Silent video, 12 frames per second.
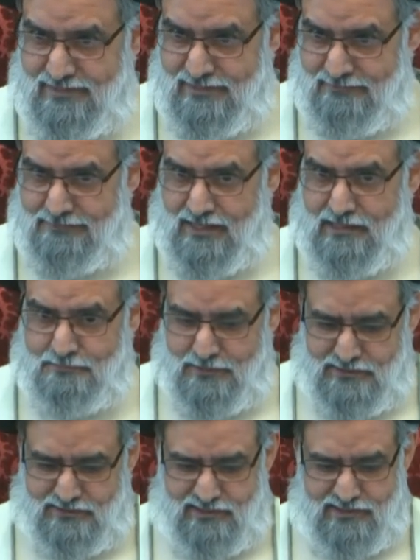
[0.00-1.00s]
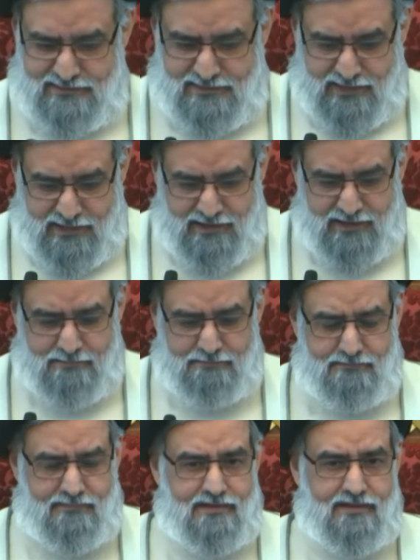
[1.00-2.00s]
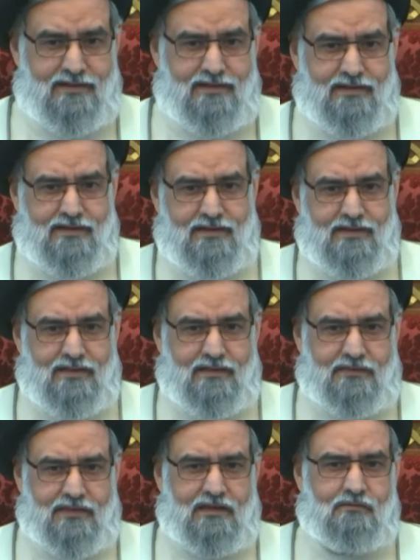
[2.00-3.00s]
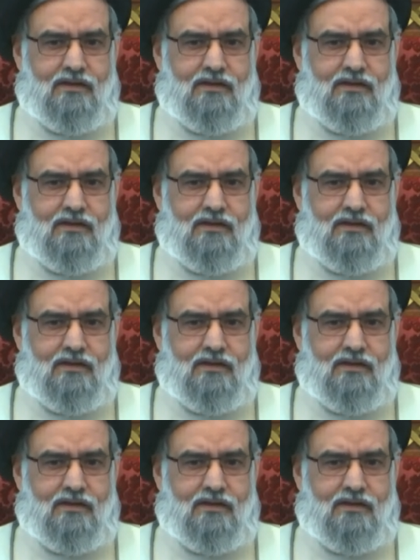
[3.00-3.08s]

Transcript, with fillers: if that person is an alim, they